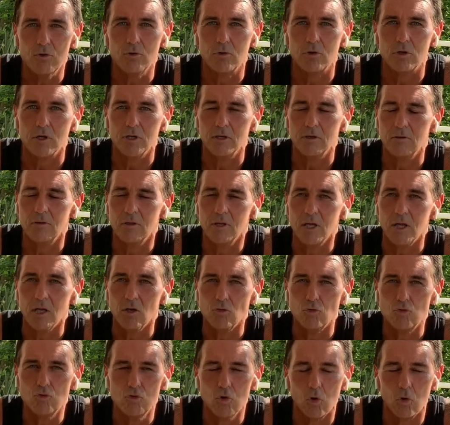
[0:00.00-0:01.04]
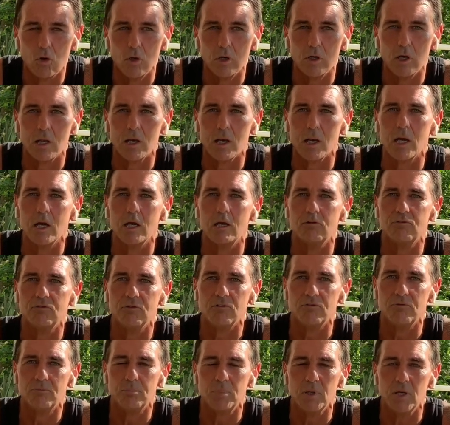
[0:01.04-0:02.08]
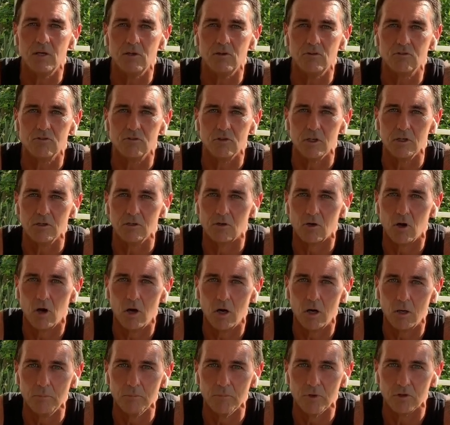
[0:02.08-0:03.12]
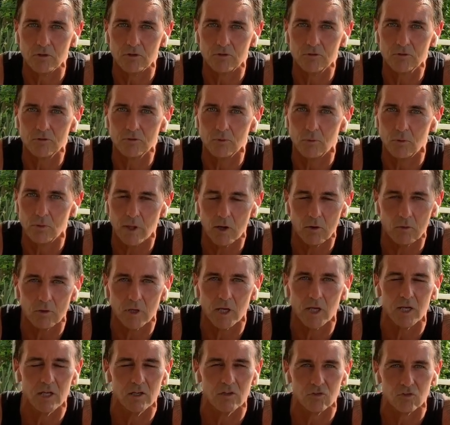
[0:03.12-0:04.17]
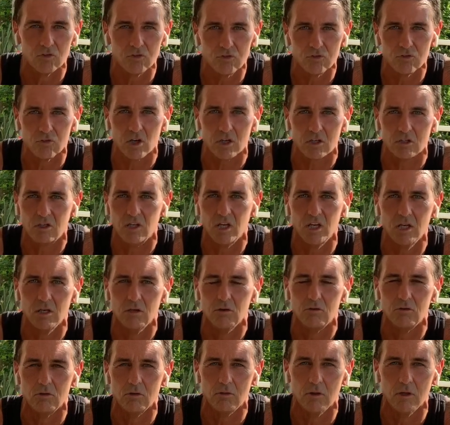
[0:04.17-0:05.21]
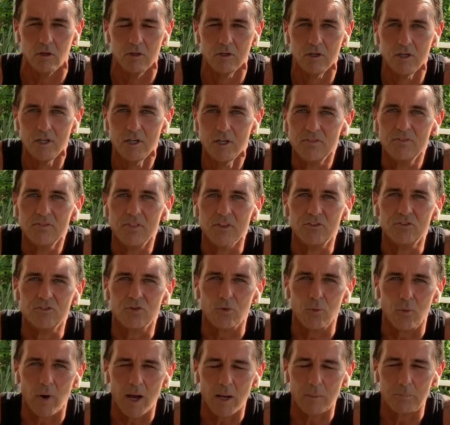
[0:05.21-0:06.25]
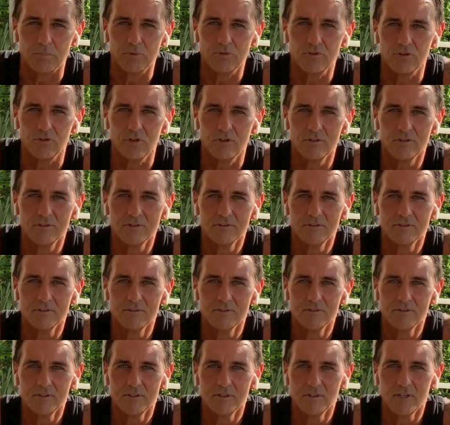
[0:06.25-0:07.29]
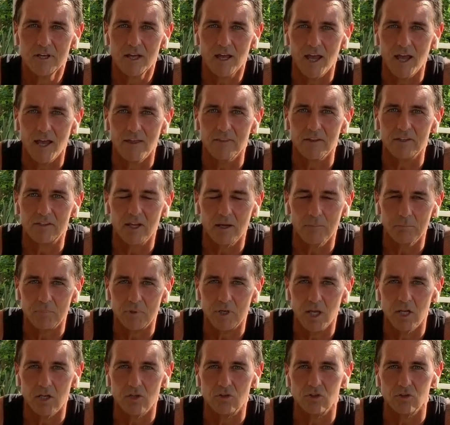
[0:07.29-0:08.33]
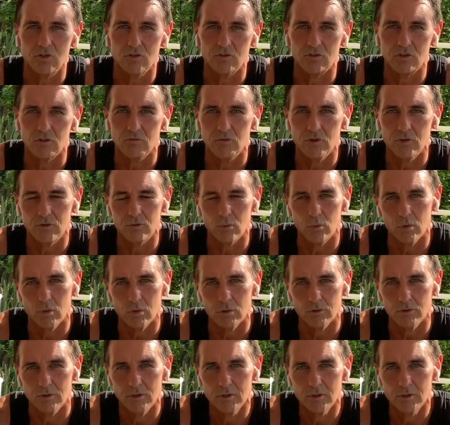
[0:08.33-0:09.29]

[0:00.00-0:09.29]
can enjoy a life of peace and calmness without getting sucked into the traps and the temptations of this world